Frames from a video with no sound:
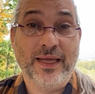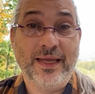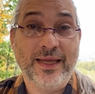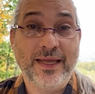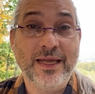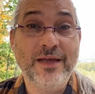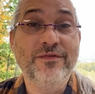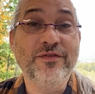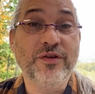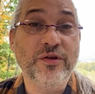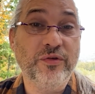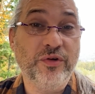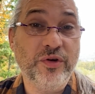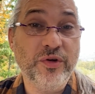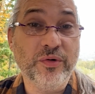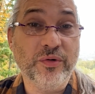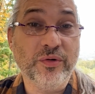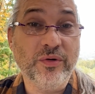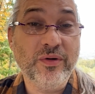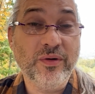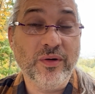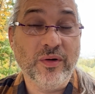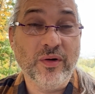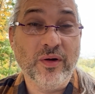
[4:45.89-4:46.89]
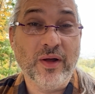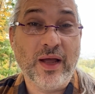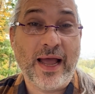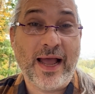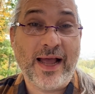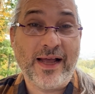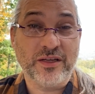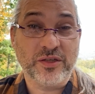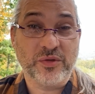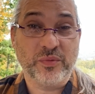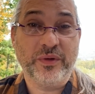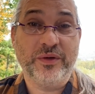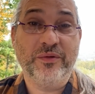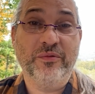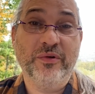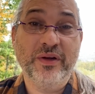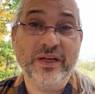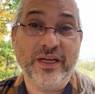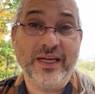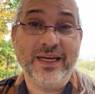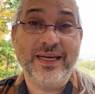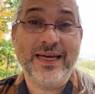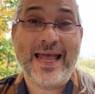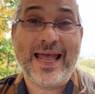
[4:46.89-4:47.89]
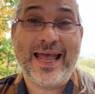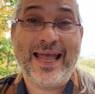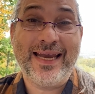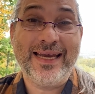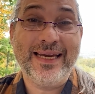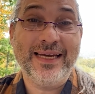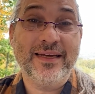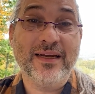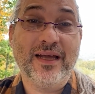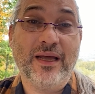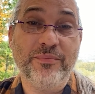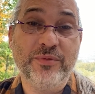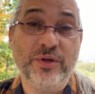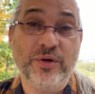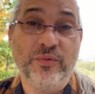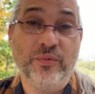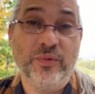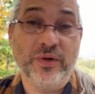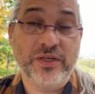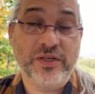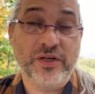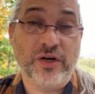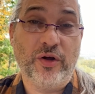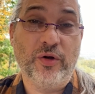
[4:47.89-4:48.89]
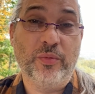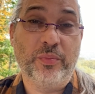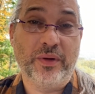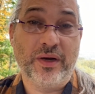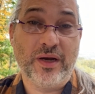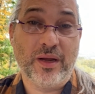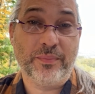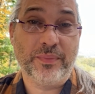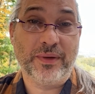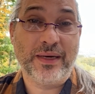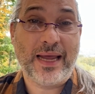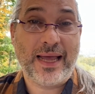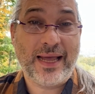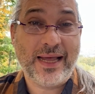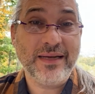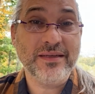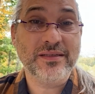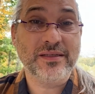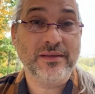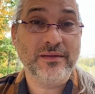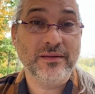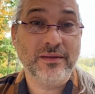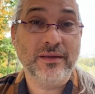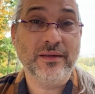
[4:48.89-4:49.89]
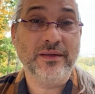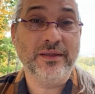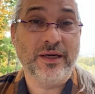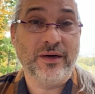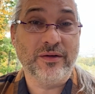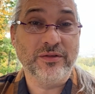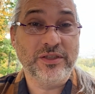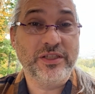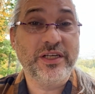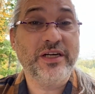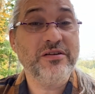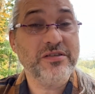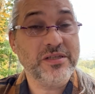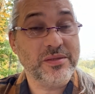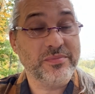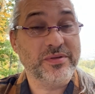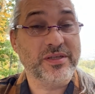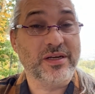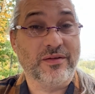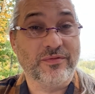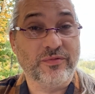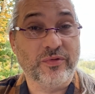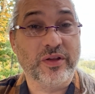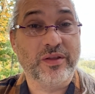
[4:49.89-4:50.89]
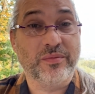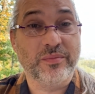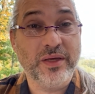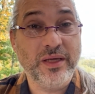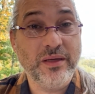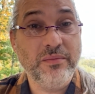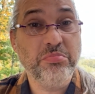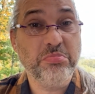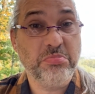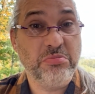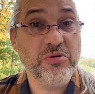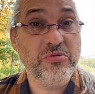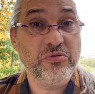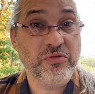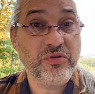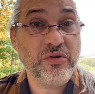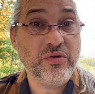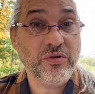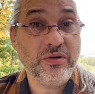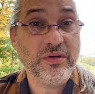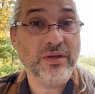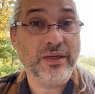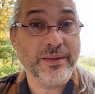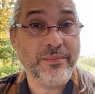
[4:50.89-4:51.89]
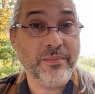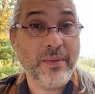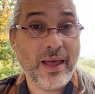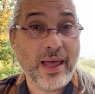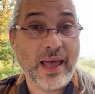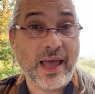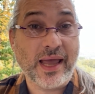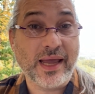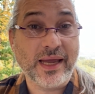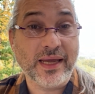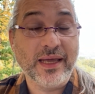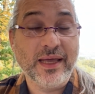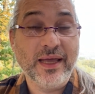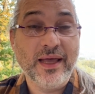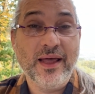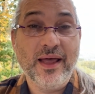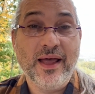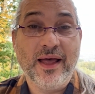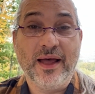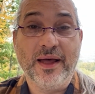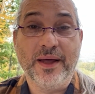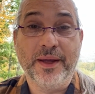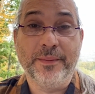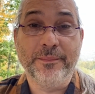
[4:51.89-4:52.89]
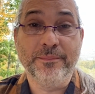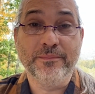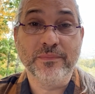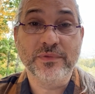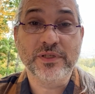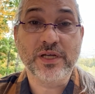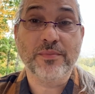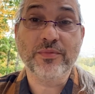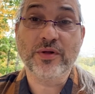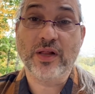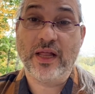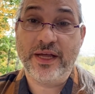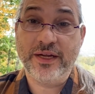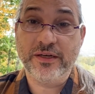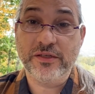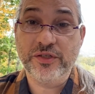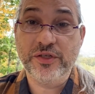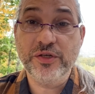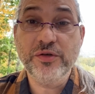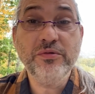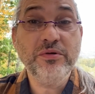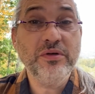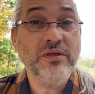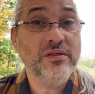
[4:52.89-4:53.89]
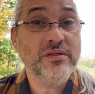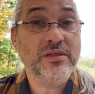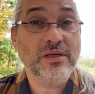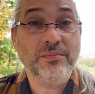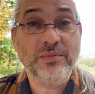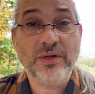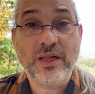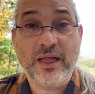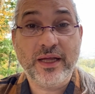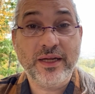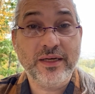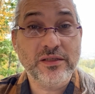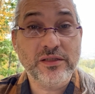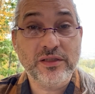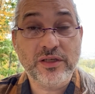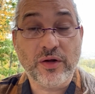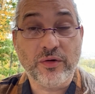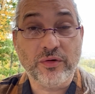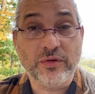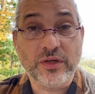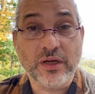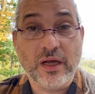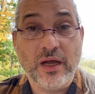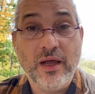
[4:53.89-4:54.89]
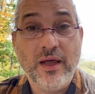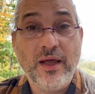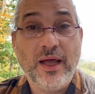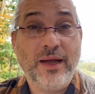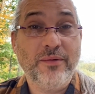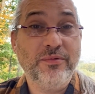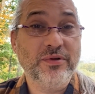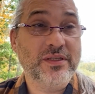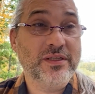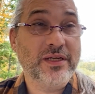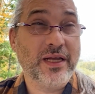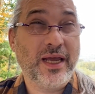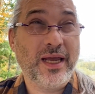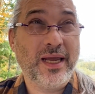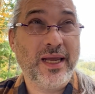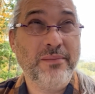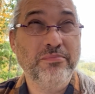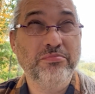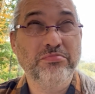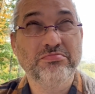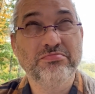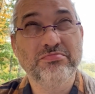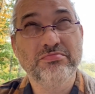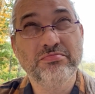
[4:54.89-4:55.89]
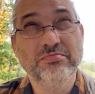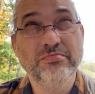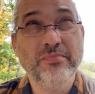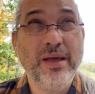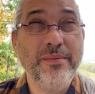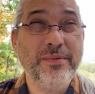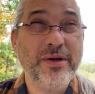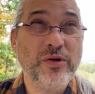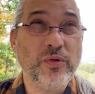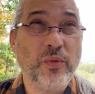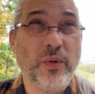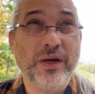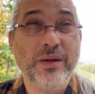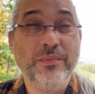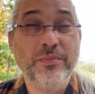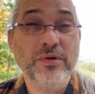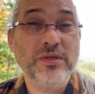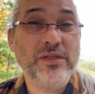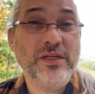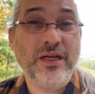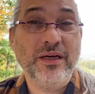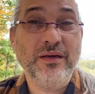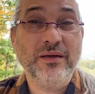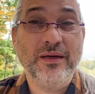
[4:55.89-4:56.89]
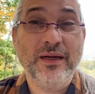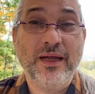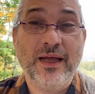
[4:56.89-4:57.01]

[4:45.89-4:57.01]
if you do, as we read, anytime you'd wish to open up and add, share some stuff with me, you certainly may. Some clients do, some clients don't. I would say maybe 20%